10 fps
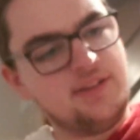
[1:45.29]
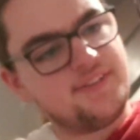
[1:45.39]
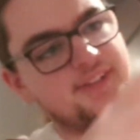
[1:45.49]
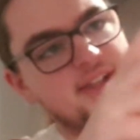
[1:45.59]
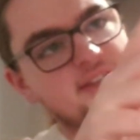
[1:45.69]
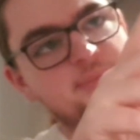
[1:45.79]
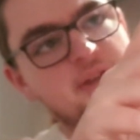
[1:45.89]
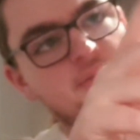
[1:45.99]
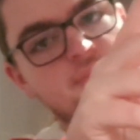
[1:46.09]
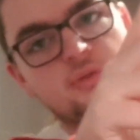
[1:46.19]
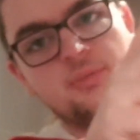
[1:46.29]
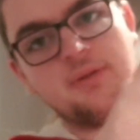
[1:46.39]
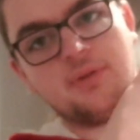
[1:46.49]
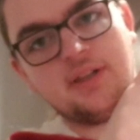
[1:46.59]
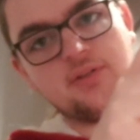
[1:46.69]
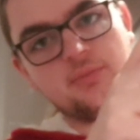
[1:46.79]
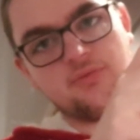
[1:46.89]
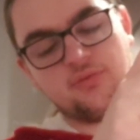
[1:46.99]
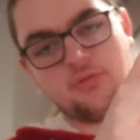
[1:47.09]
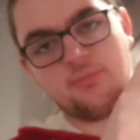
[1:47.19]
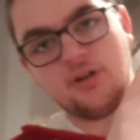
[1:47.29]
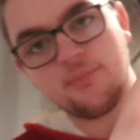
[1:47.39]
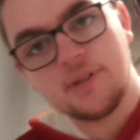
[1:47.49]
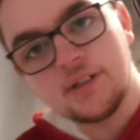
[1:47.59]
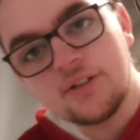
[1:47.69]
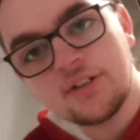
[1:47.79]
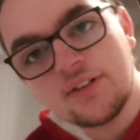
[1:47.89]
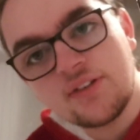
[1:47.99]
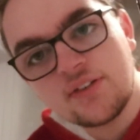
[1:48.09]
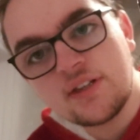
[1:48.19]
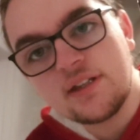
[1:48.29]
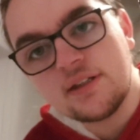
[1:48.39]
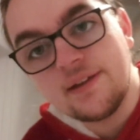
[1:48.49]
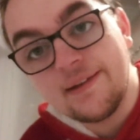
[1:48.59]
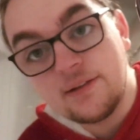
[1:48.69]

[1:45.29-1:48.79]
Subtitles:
There's a nice bit of ruby red coming through the bottom there, as you can see.